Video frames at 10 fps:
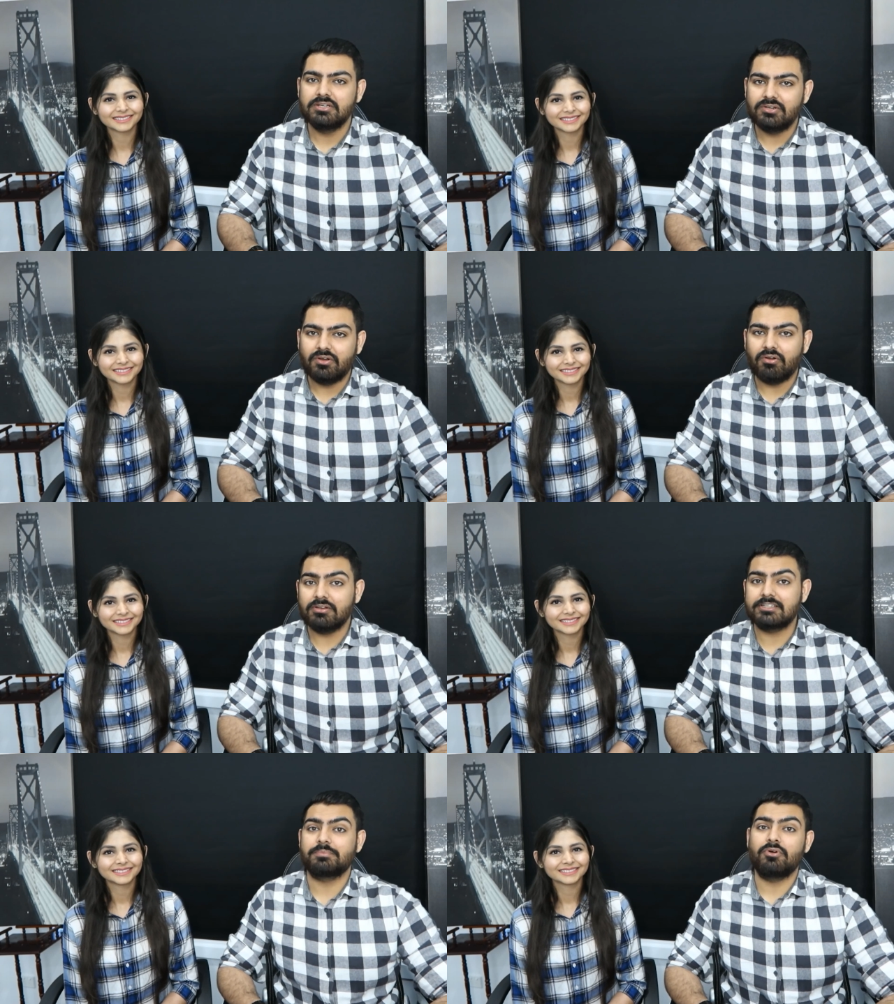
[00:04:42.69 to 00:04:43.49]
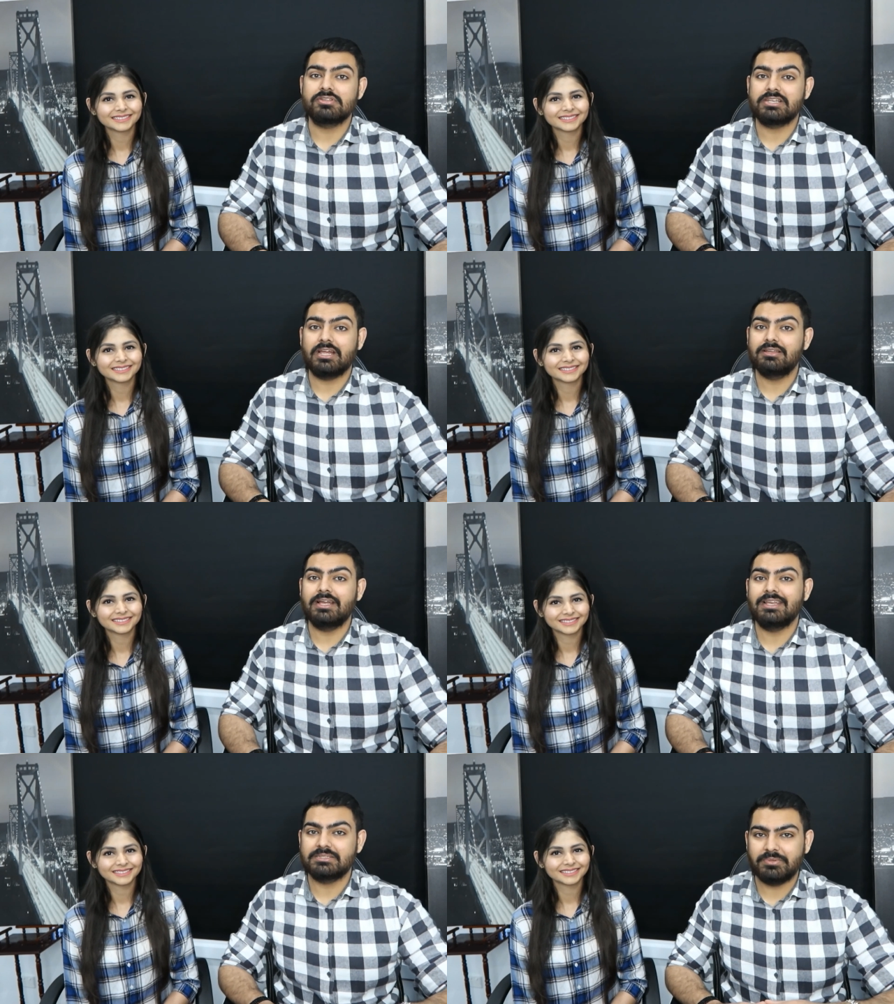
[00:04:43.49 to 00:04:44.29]
Speaker 1: All the support of the channel lately
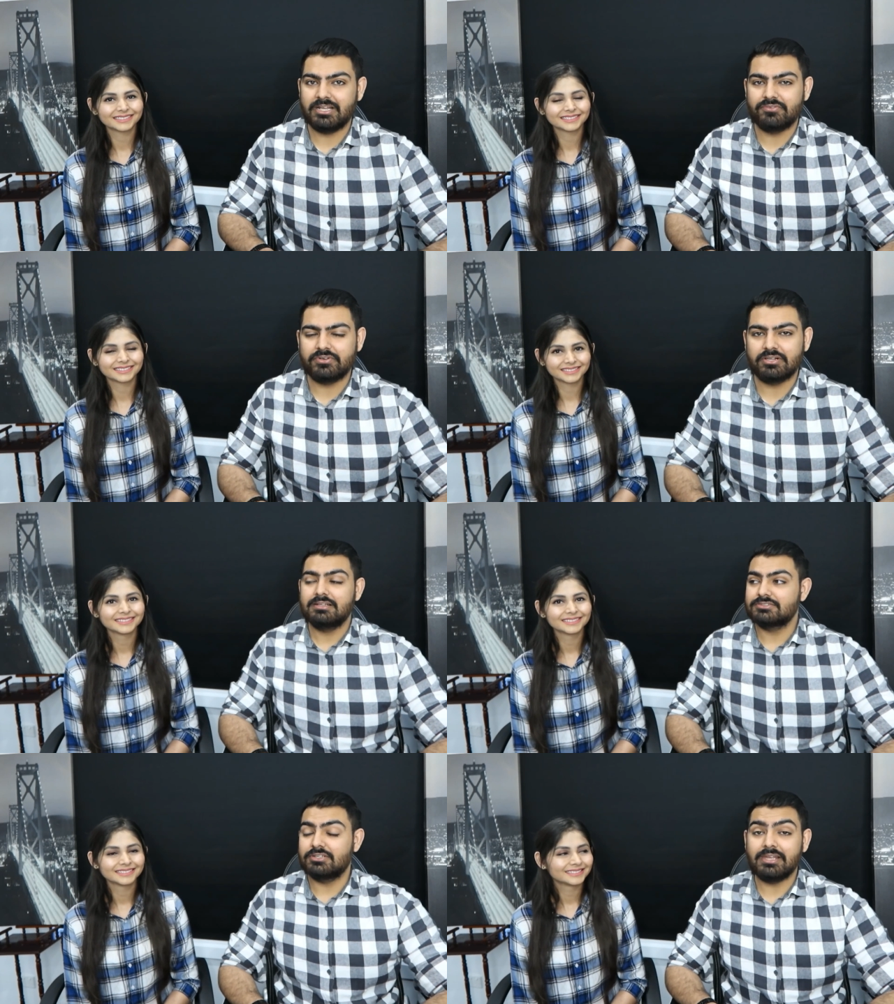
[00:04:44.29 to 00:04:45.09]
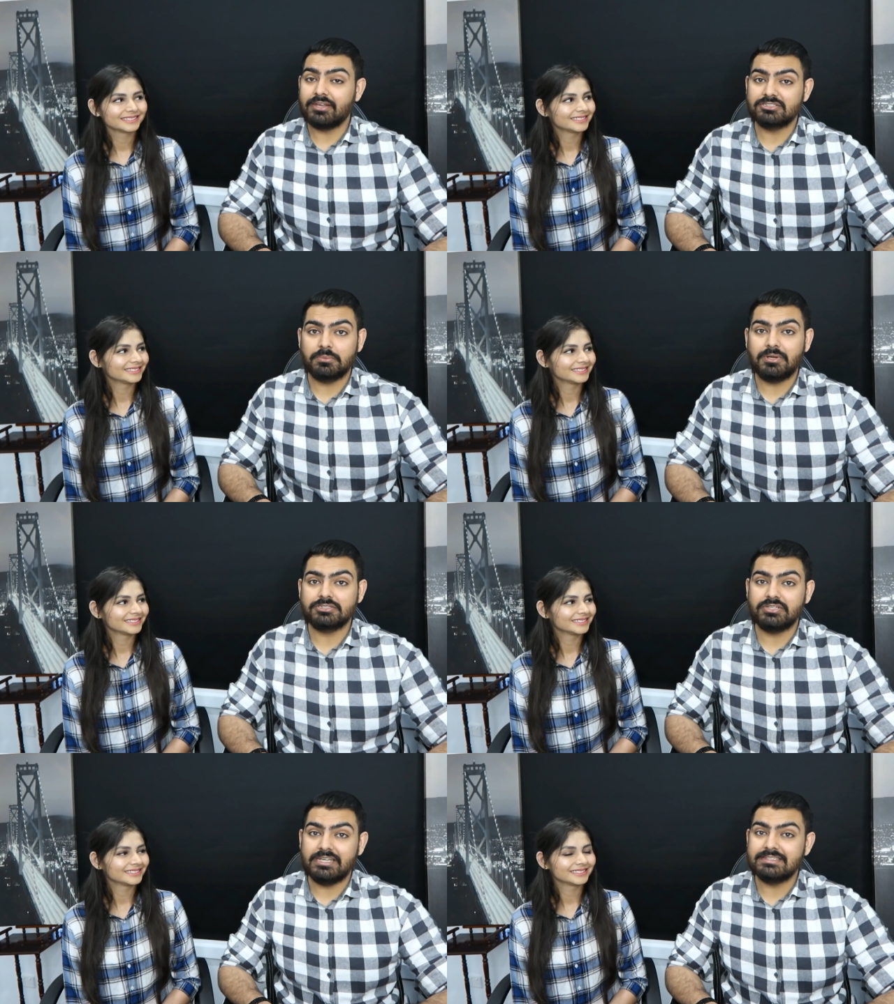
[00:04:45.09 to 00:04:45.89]
has been unreal, guys. So thank you so much to
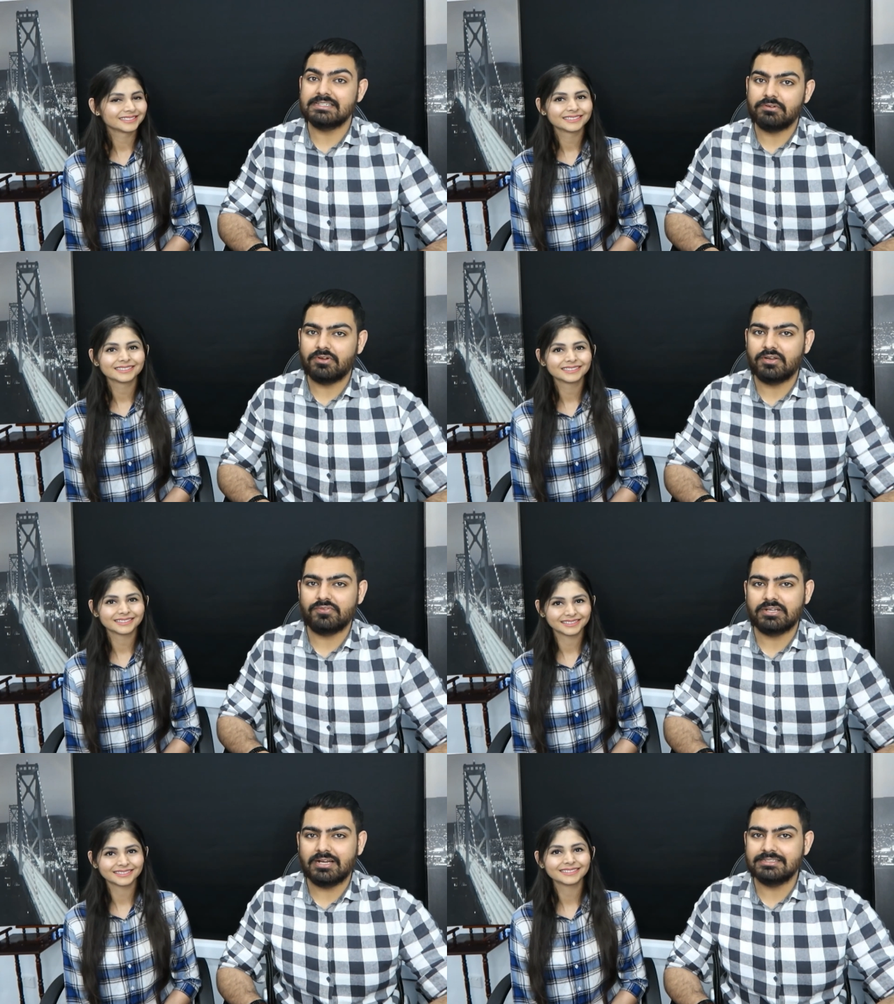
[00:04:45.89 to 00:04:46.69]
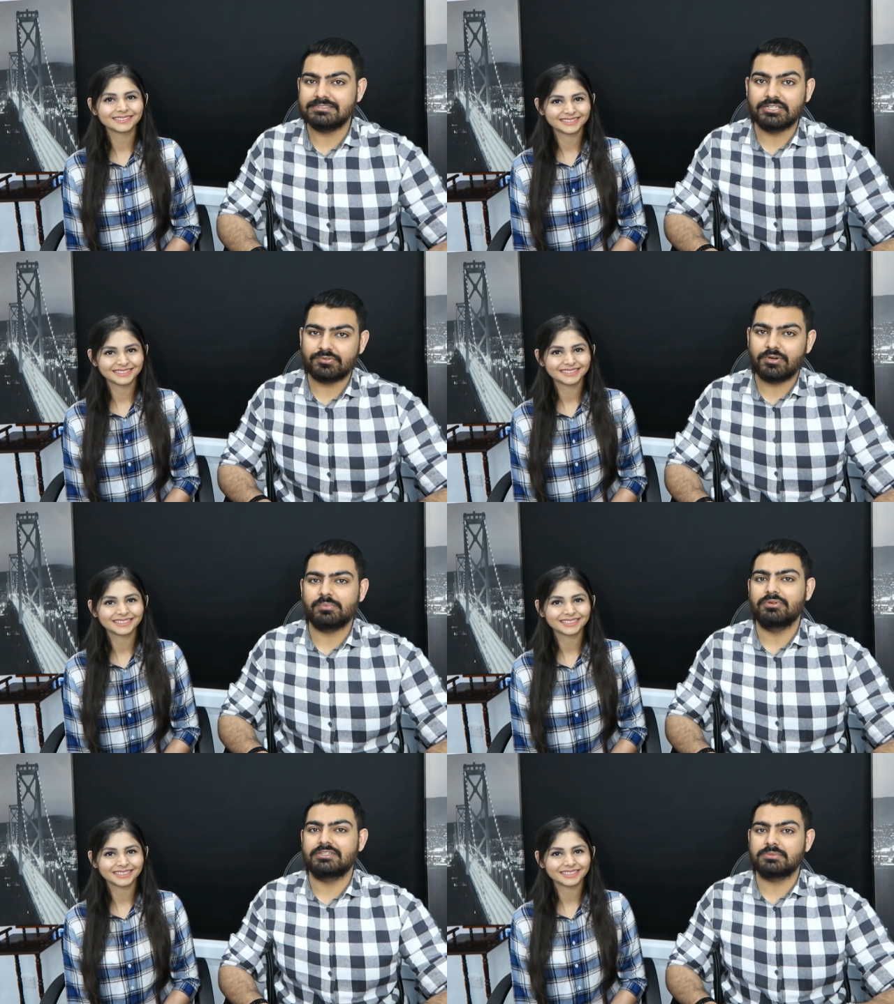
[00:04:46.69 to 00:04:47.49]
each and every one of you guys. It's incredible,
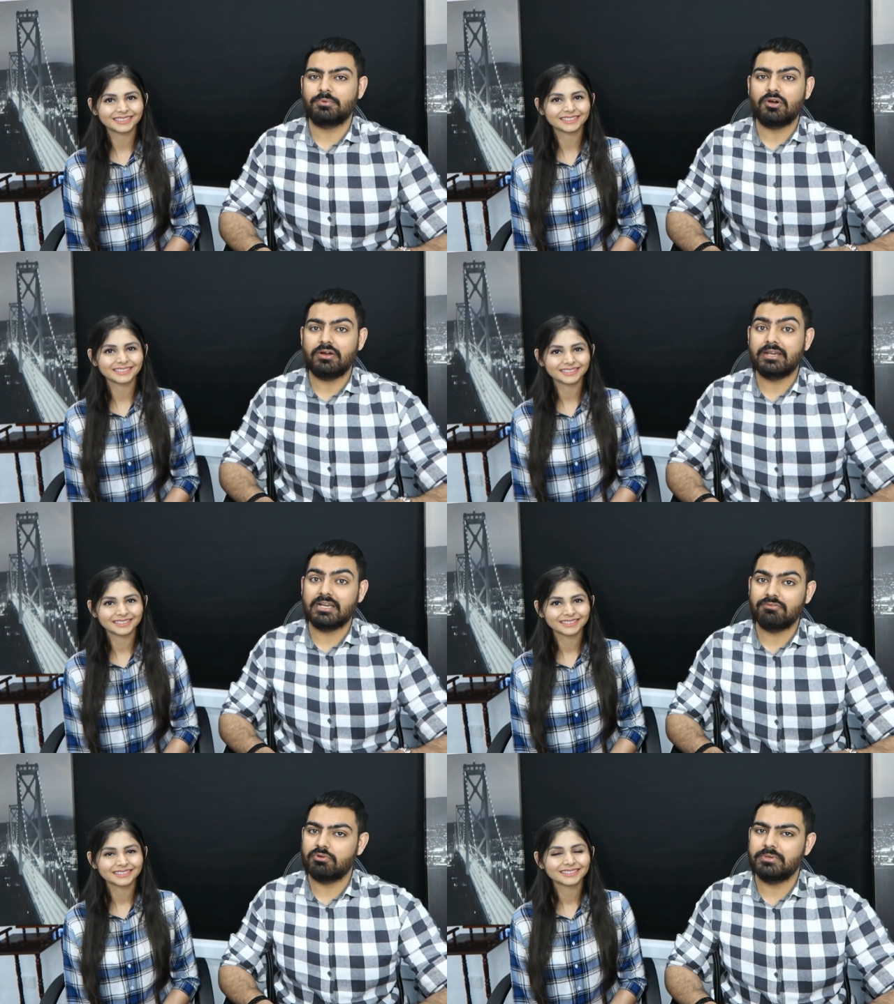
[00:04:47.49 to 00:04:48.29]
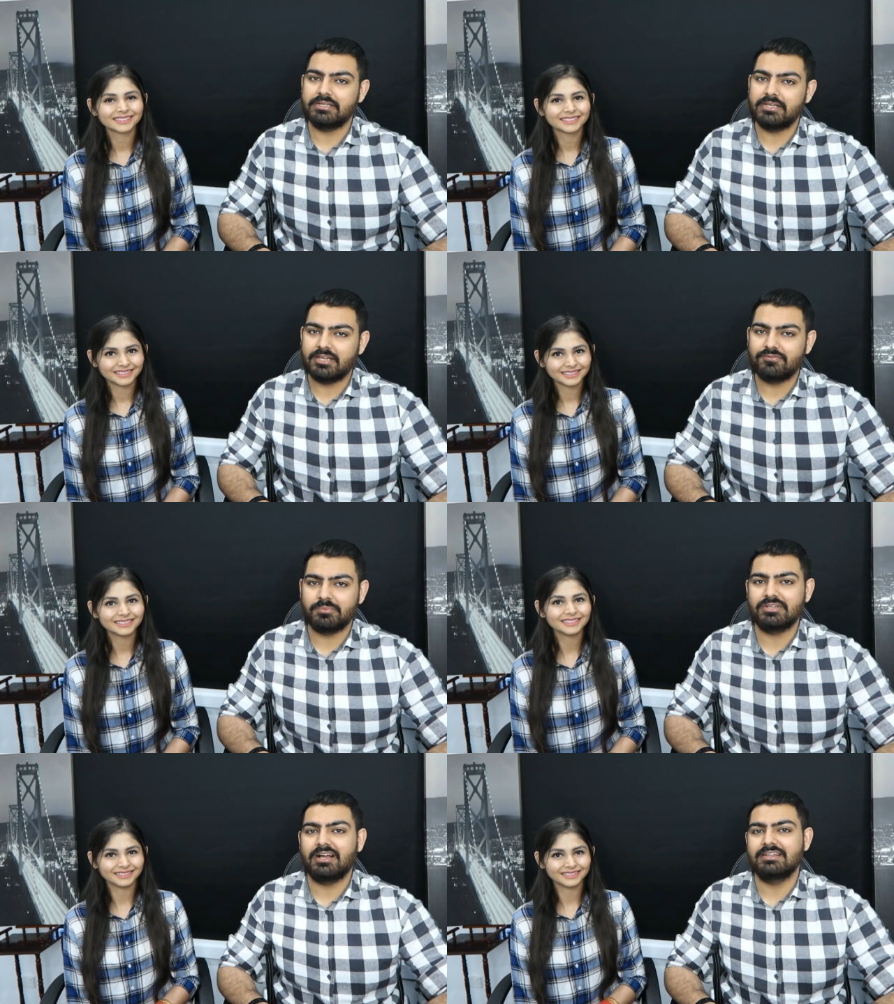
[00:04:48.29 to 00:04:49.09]
the support and love we've been getting from you
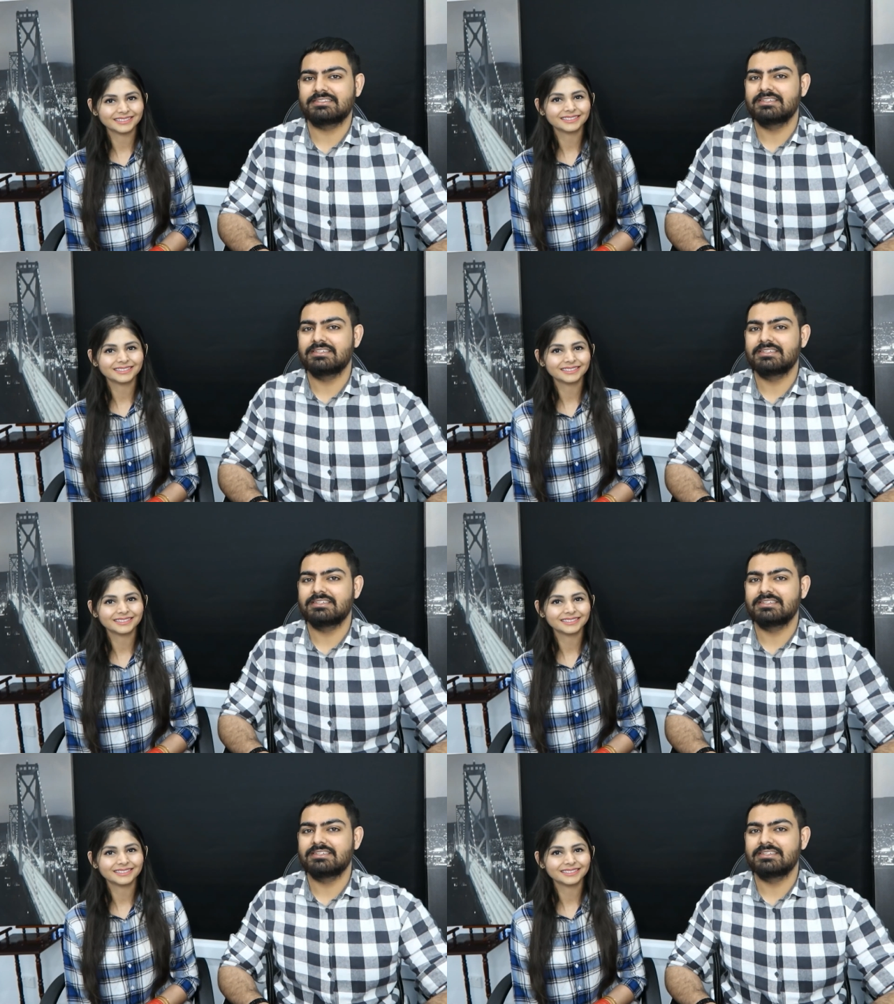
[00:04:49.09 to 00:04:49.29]
guys.